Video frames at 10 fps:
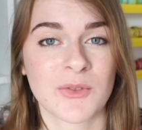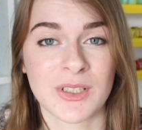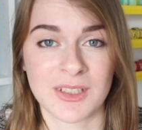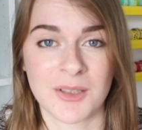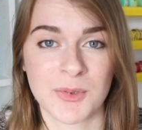For
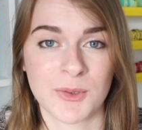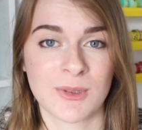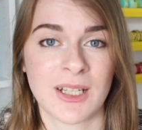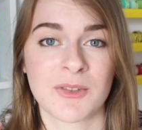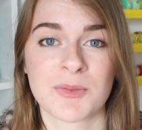example,
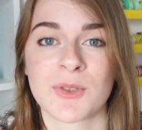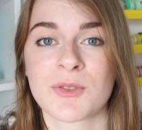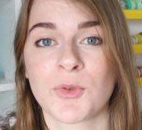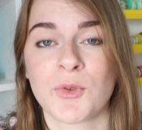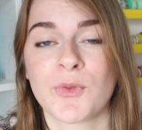they're
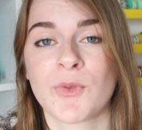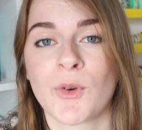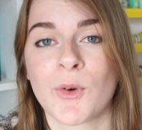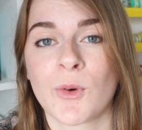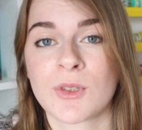responsible
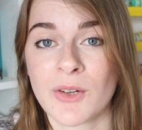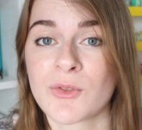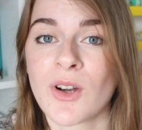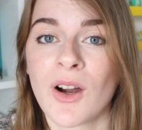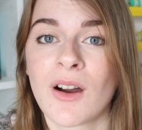for
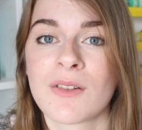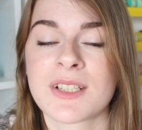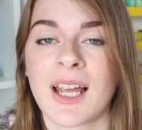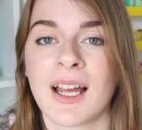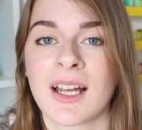
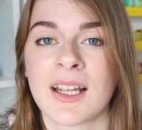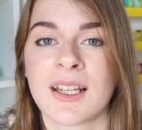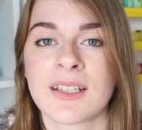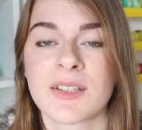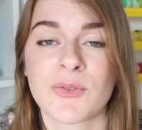Dovecraft
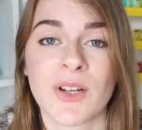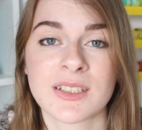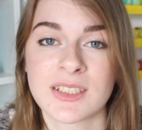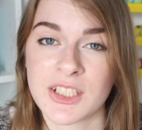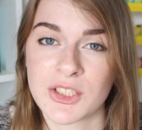and the
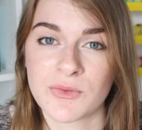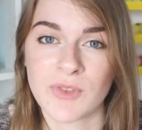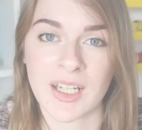first edition